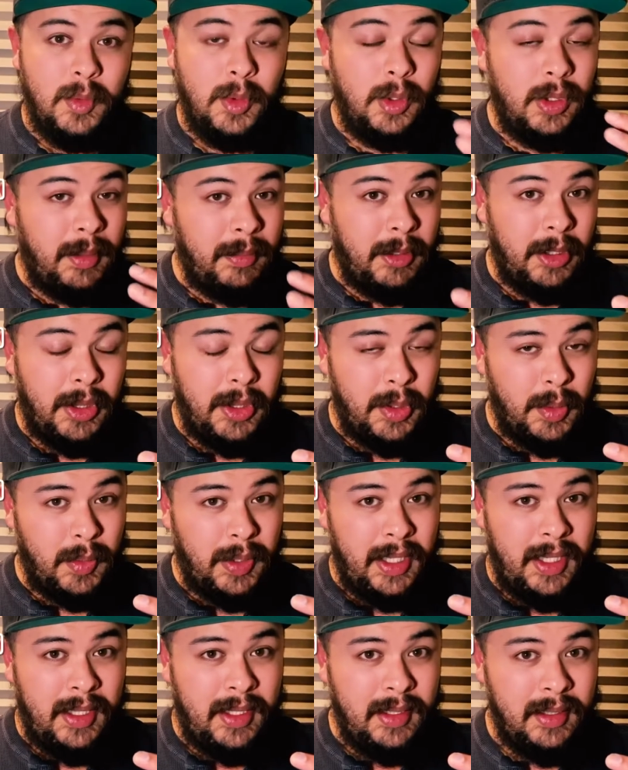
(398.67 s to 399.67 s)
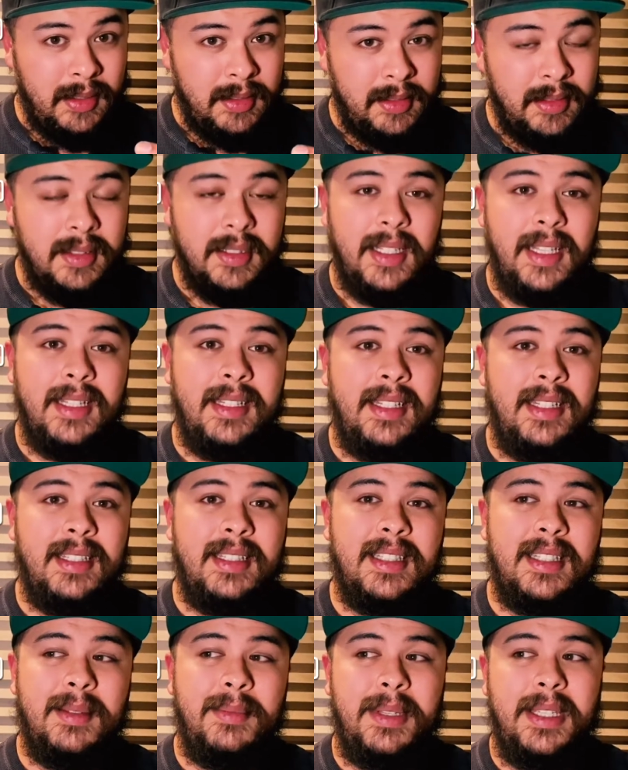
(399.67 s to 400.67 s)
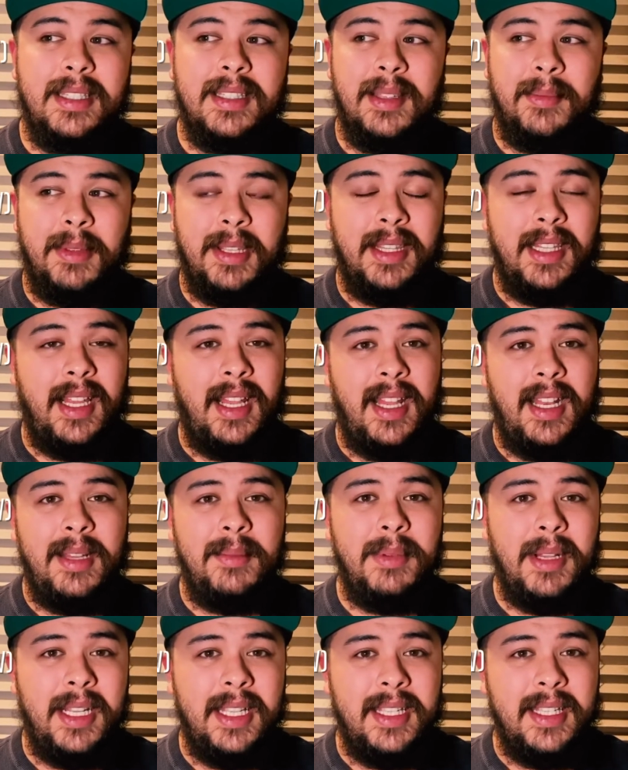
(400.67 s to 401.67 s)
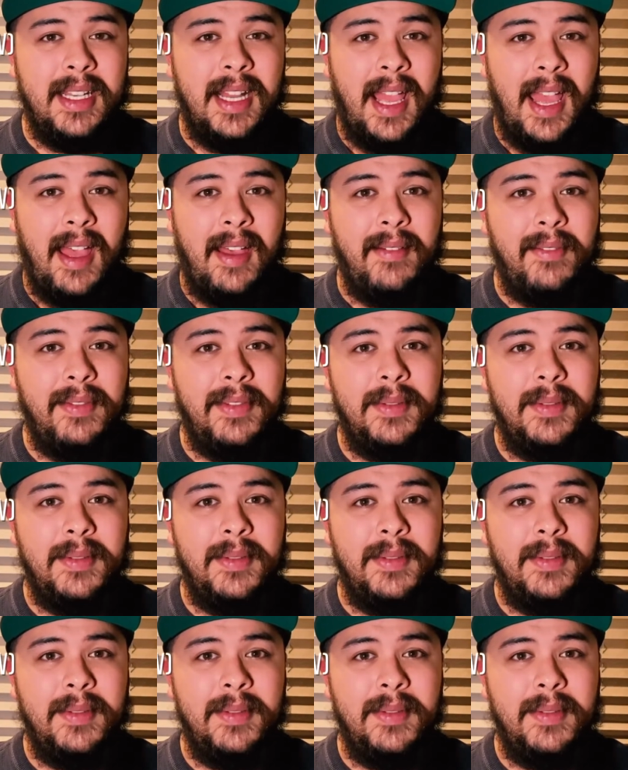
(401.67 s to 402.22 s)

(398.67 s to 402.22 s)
Rule number 3, it needs to be something that anybody can have.